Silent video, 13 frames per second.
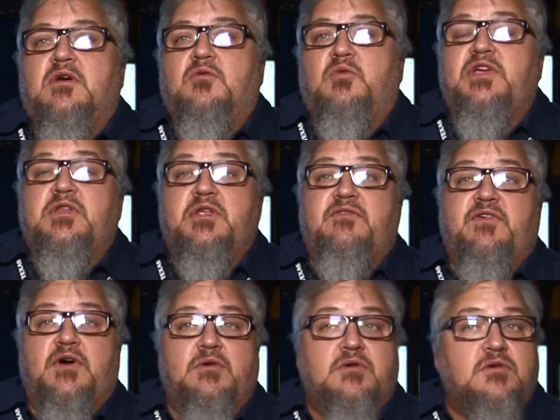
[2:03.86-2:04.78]
weekly
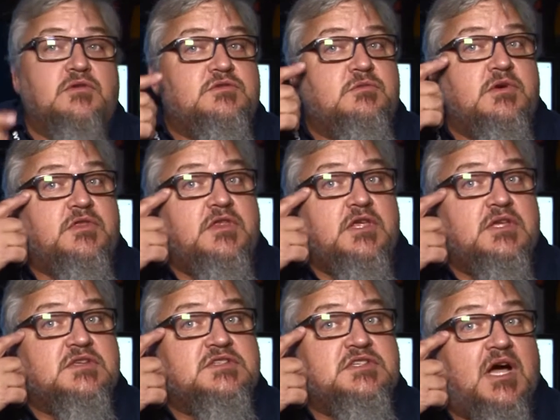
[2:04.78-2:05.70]
folders with the
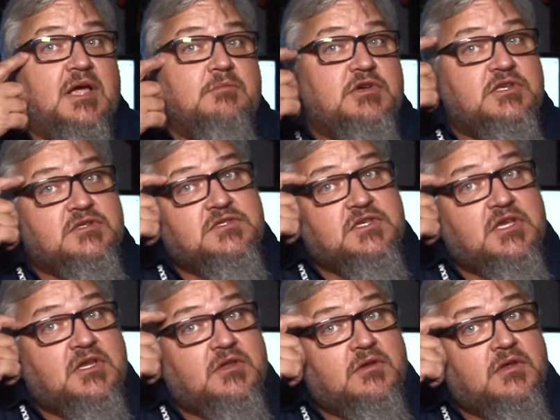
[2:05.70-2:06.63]
assignments
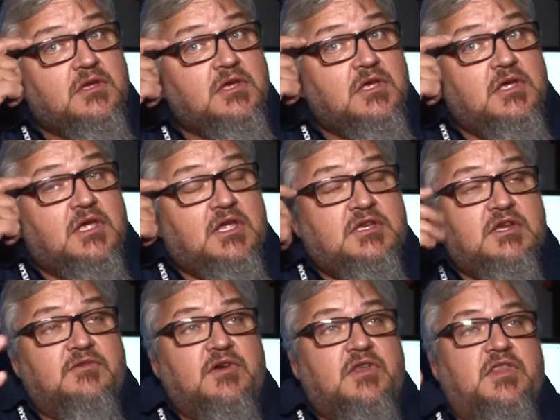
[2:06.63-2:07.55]
and the
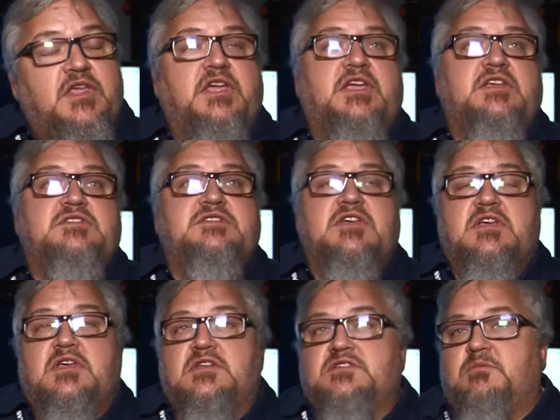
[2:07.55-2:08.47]
different things.
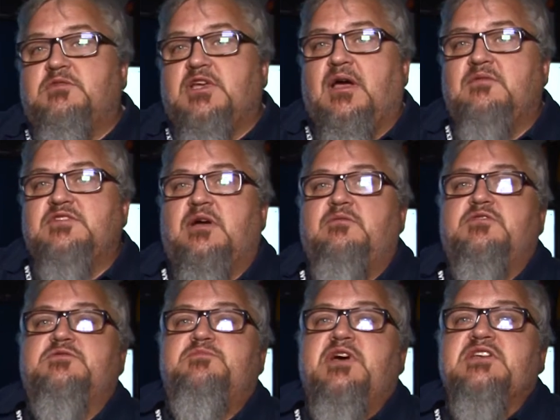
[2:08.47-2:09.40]
Sometimes I will
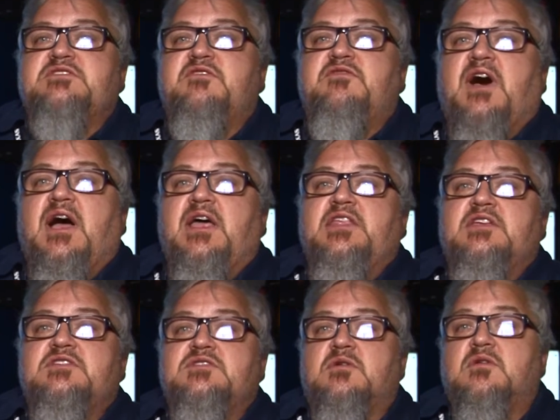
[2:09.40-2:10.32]
specify
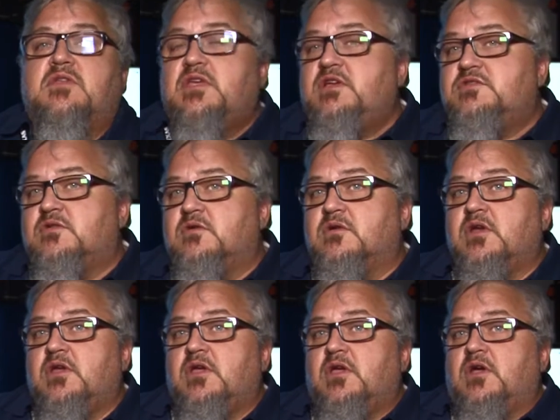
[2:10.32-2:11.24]
that certain things
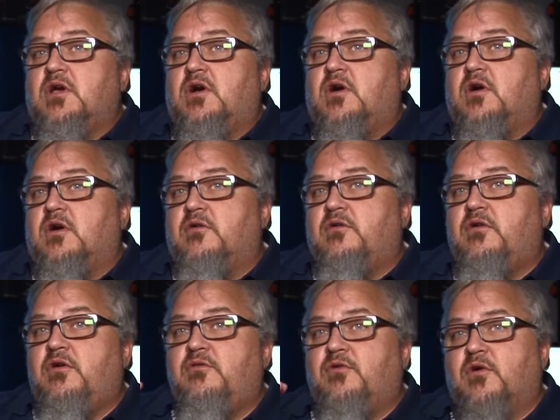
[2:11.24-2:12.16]
are
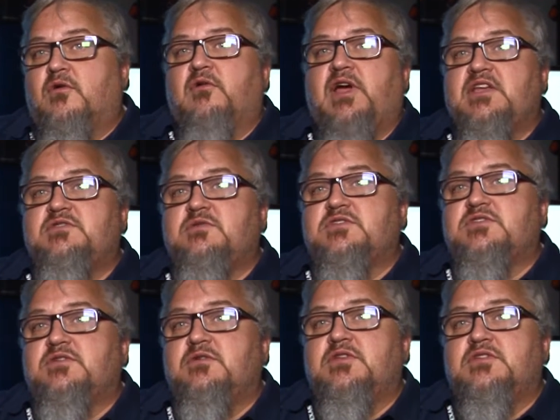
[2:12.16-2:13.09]
for graduate
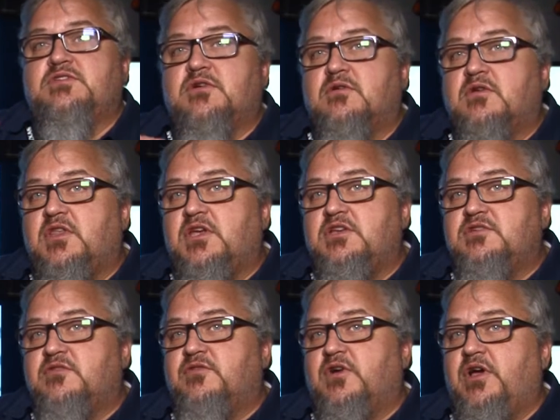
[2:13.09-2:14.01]
students, certain things
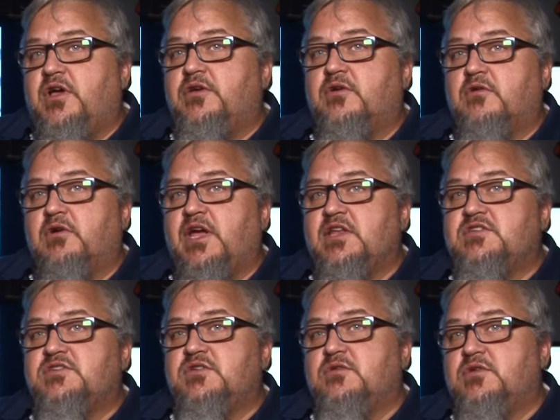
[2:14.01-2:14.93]
are for undergrad
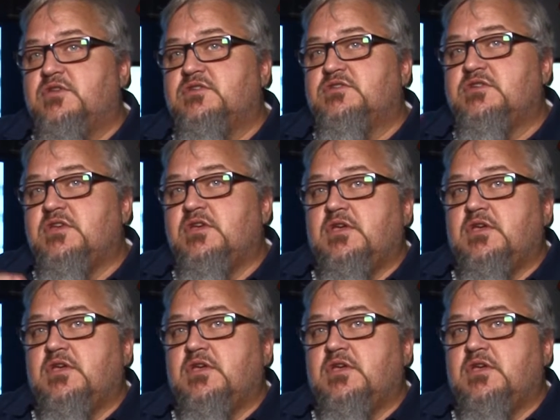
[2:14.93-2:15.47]
students,